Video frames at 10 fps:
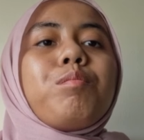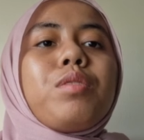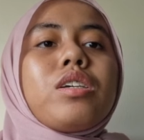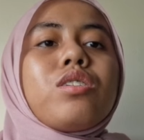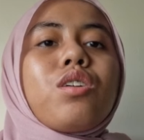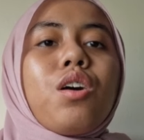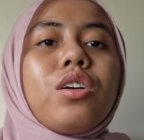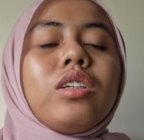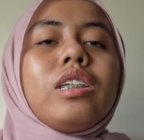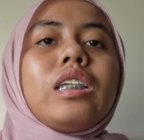based
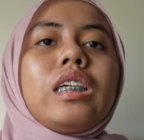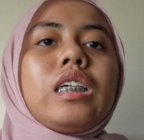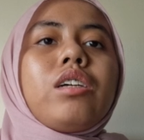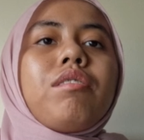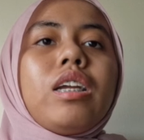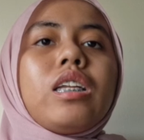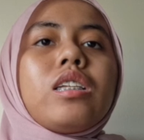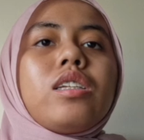on the grade